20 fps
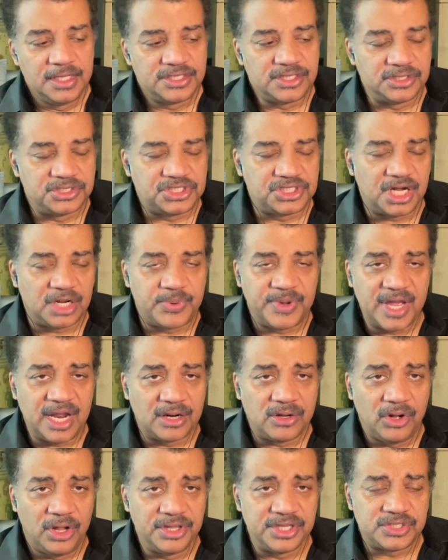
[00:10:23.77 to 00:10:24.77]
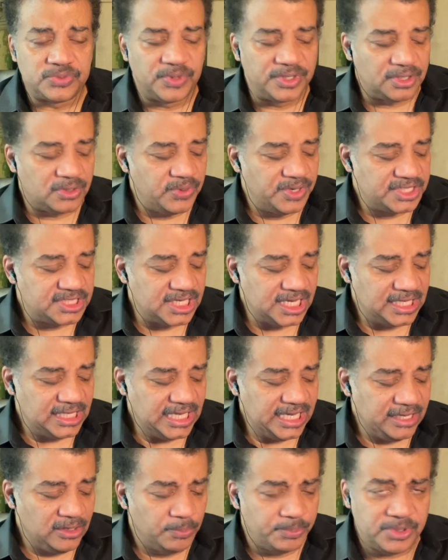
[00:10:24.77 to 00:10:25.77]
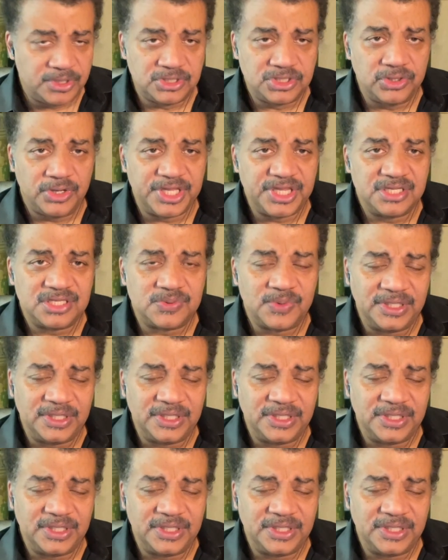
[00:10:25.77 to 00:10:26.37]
So, Chuck, we got to call this one quits. I, I hope you enjoyed this